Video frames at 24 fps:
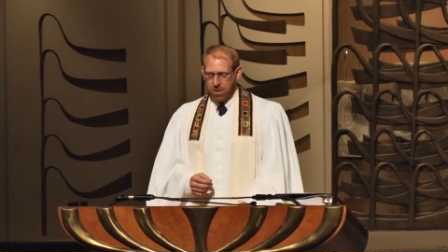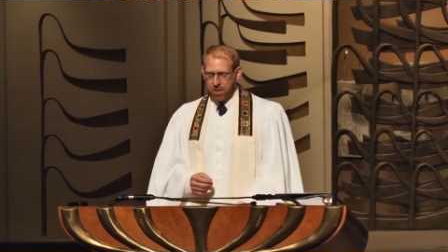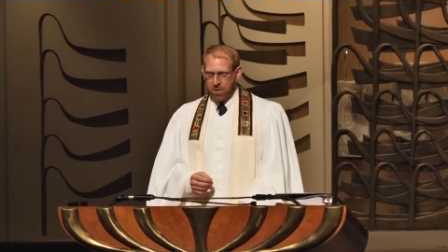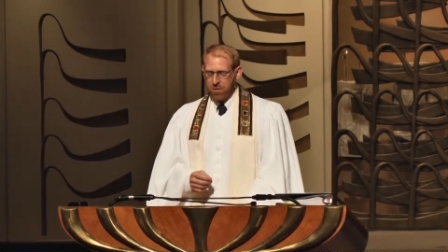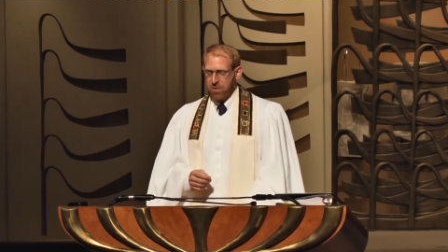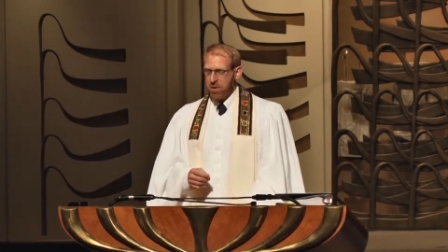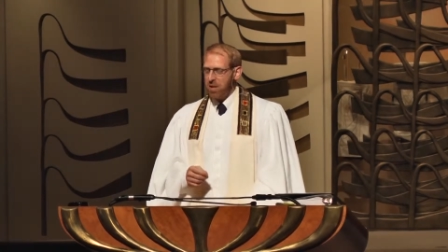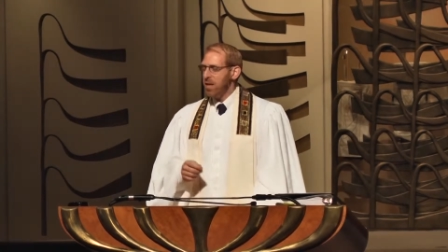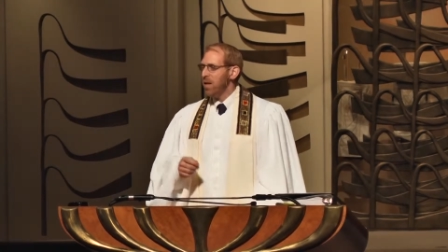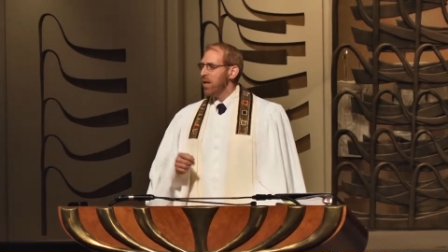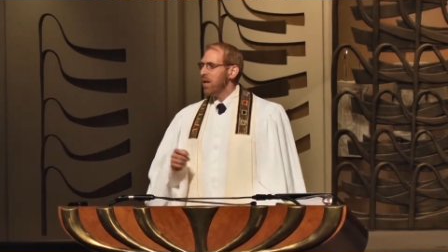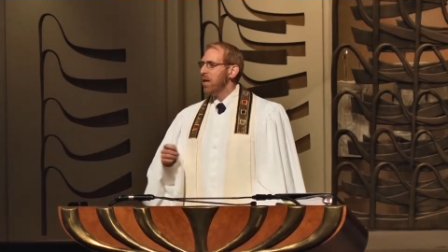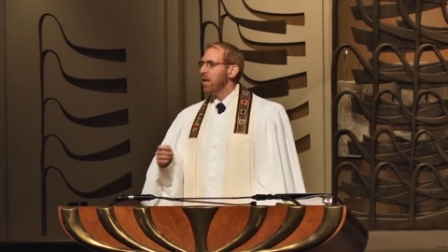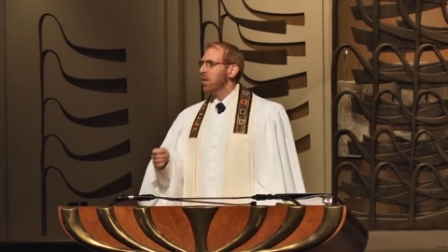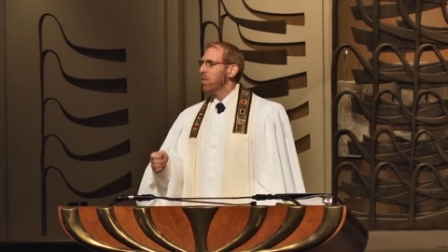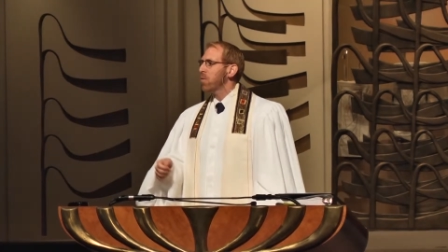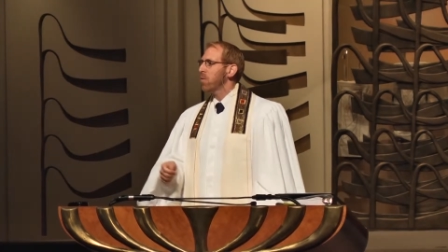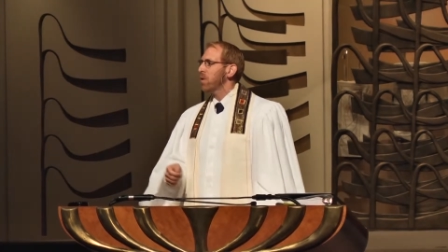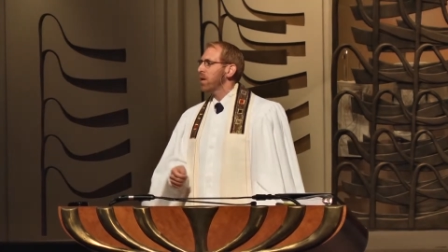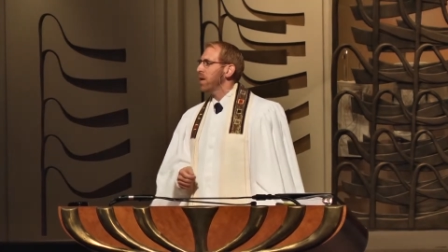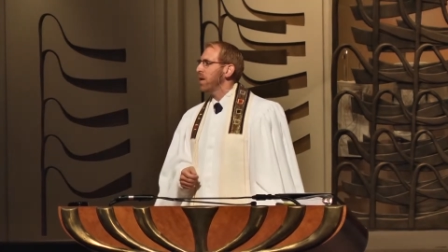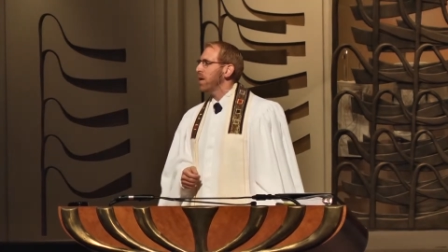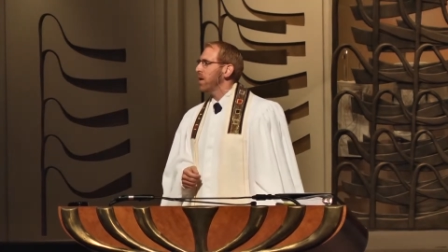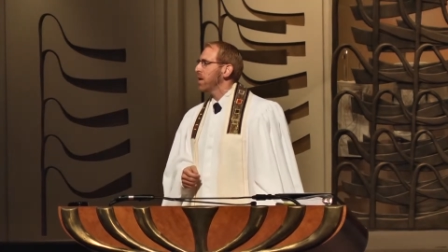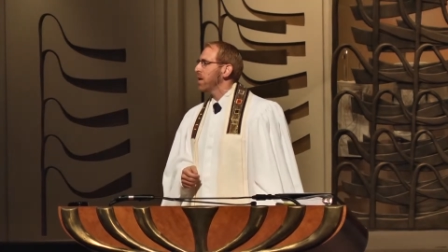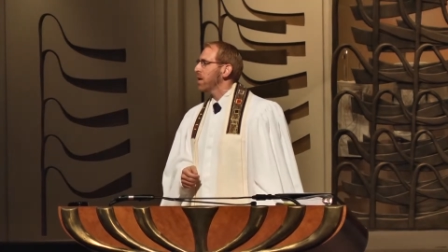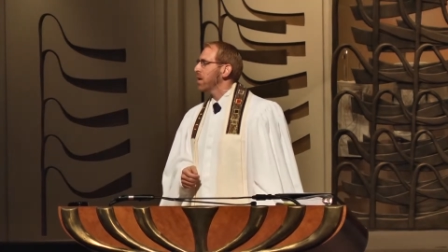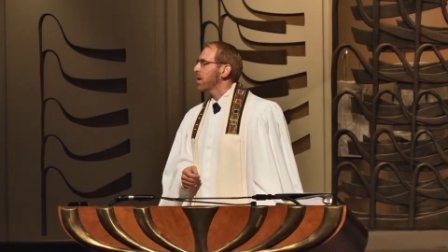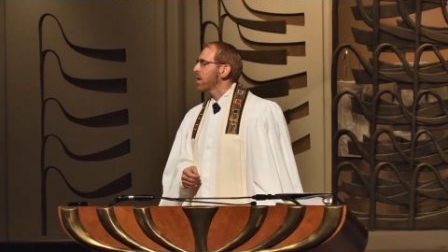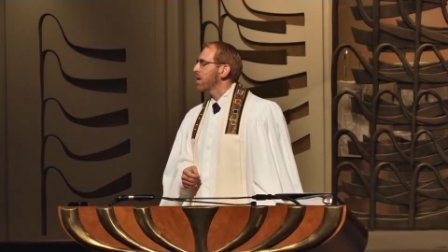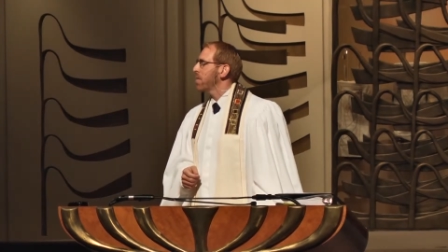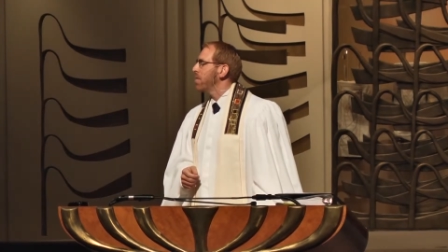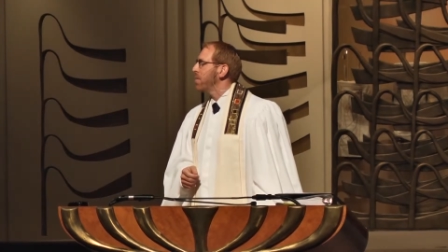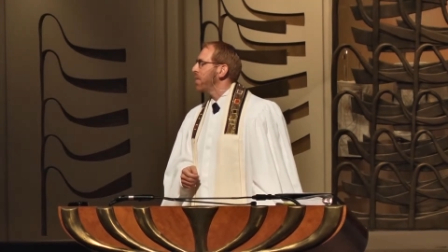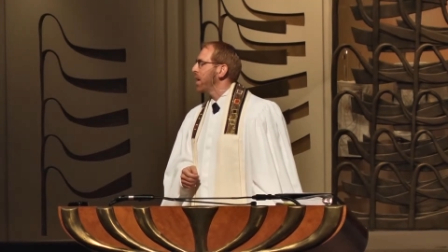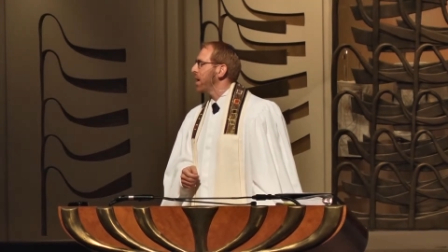there's an equally
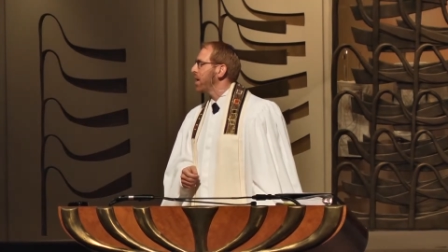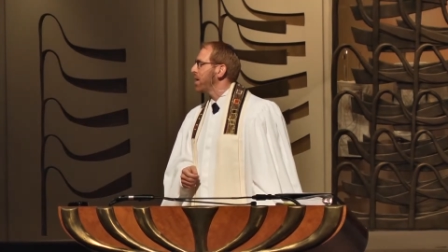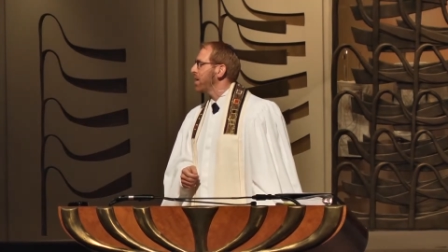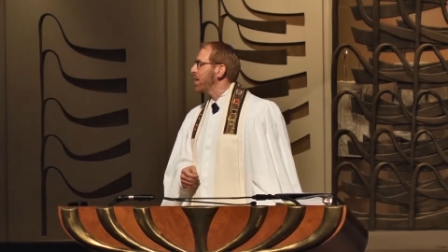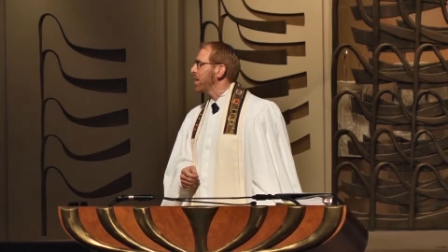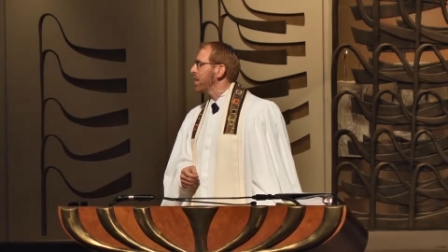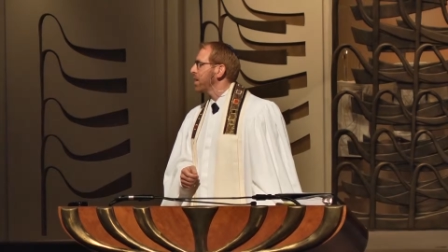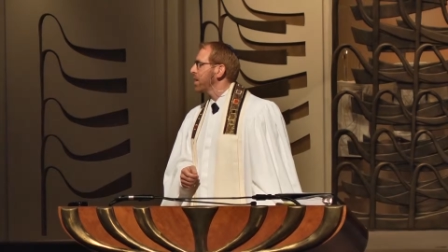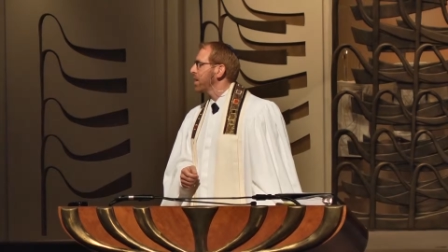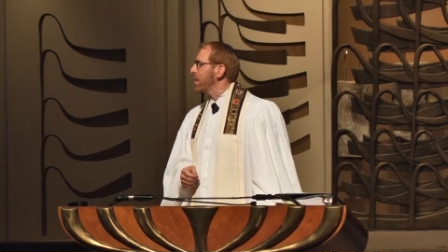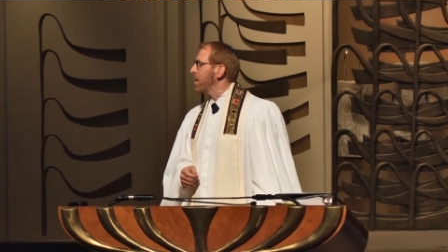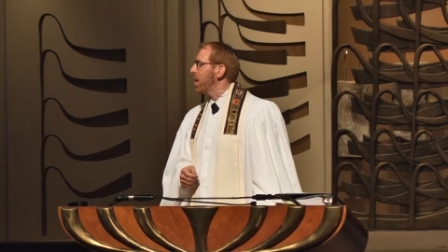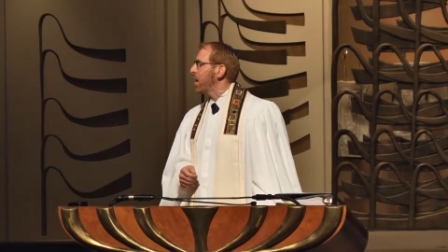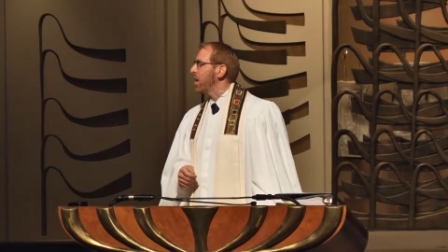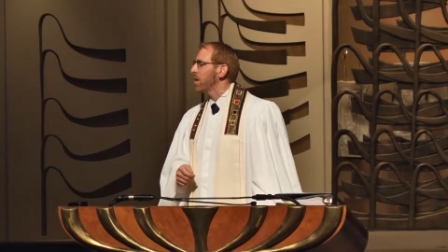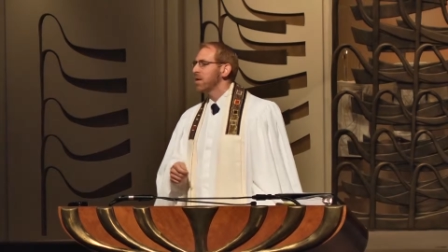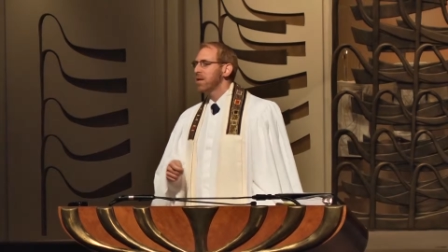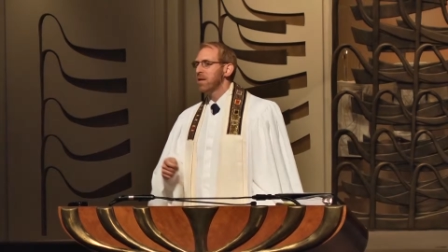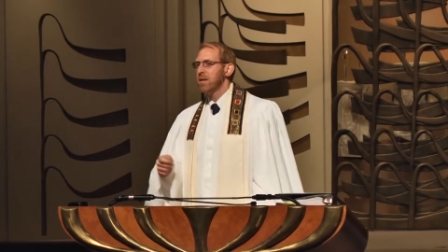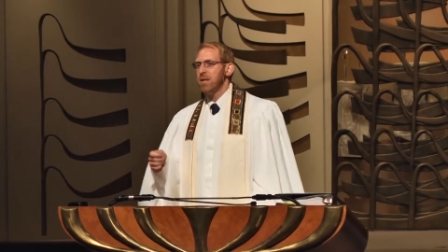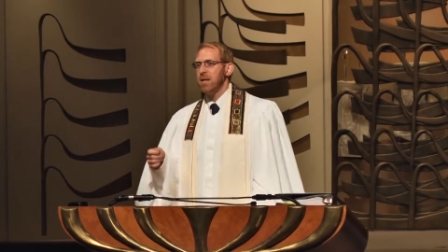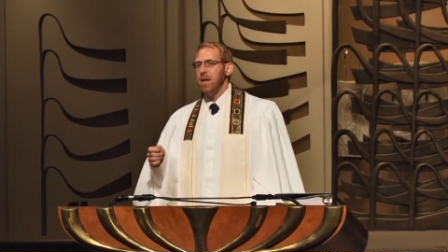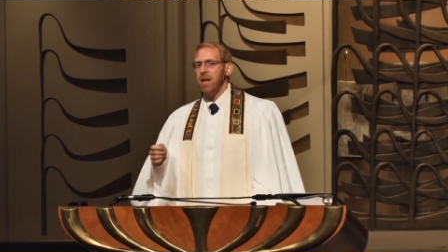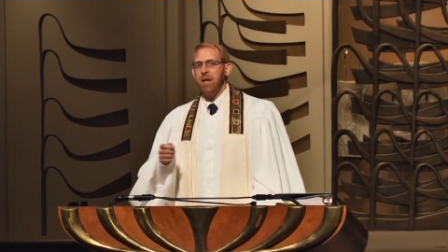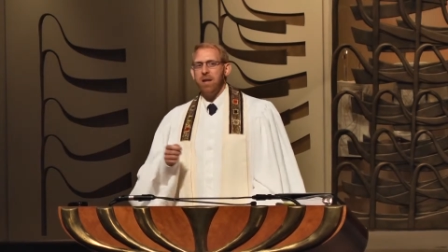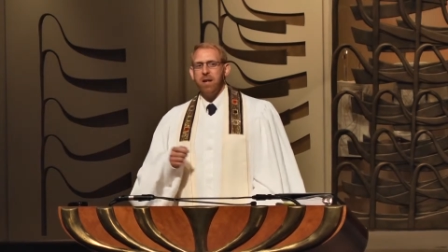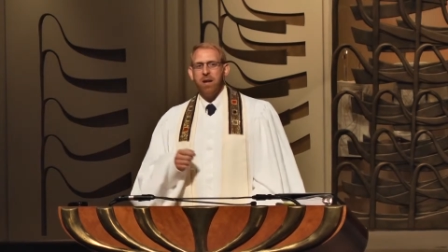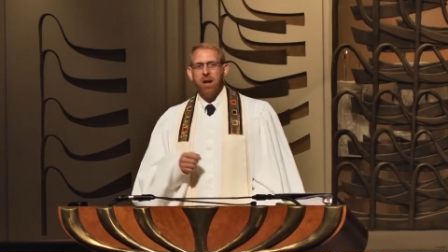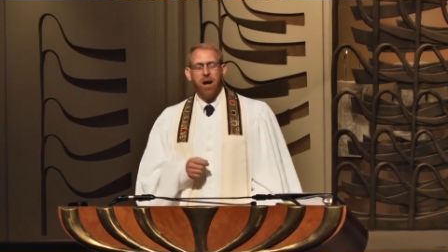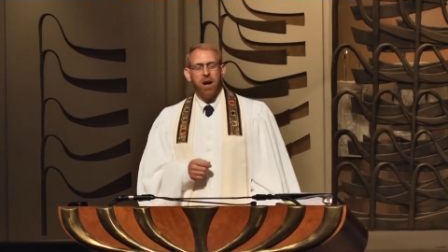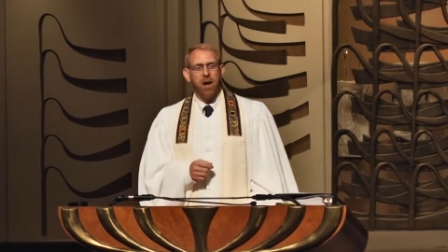compelling, unstated